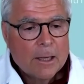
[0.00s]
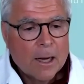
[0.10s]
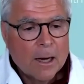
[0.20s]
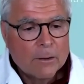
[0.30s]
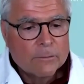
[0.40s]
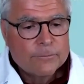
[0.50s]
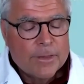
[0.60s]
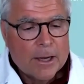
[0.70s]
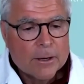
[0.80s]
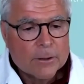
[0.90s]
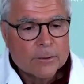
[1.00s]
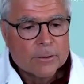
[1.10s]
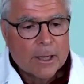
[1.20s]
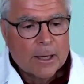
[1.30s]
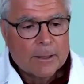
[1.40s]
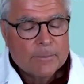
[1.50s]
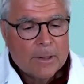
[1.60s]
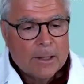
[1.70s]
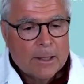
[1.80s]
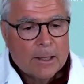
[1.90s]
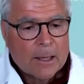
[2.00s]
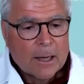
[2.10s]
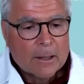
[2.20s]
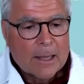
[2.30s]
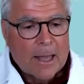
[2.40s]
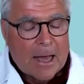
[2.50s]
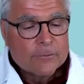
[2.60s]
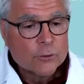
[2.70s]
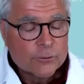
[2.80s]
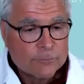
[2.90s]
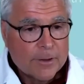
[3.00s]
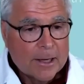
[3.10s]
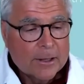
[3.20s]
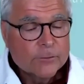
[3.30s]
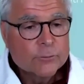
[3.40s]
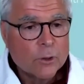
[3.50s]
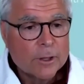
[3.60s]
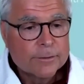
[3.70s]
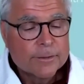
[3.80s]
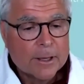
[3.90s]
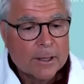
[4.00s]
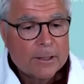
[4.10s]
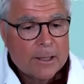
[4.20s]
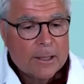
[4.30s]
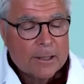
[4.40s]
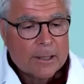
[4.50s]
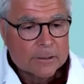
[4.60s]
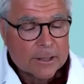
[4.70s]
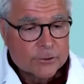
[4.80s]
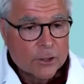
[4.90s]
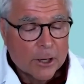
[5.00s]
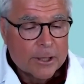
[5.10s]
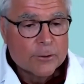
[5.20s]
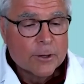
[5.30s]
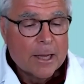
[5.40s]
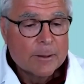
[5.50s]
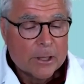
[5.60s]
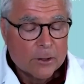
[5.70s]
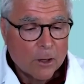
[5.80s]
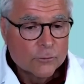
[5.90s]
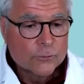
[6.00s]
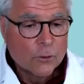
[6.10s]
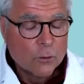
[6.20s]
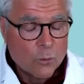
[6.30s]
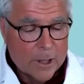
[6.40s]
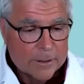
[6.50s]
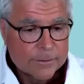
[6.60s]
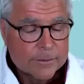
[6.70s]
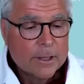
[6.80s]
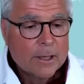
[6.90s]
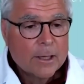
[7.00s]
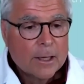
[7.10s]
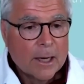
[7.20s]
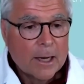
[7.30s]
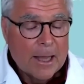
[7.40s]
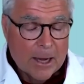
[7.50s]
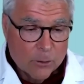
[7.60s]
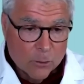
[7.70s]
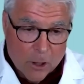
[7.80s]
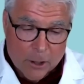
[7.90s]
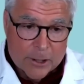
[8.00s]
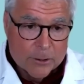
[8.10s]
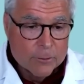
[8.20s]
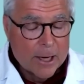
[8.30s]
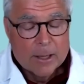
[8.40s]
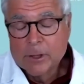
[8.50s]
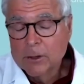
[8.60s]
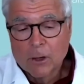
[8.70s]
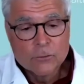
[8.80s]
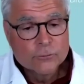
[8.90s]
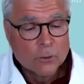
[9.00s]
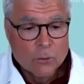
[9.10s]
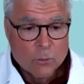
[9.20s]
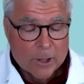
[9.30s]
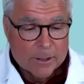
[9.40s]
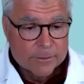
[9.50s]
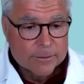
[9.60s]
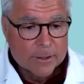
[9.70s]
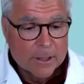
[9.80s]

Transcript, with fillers: of their adverse effects with electrocardiogram and also with echocardiogram and also with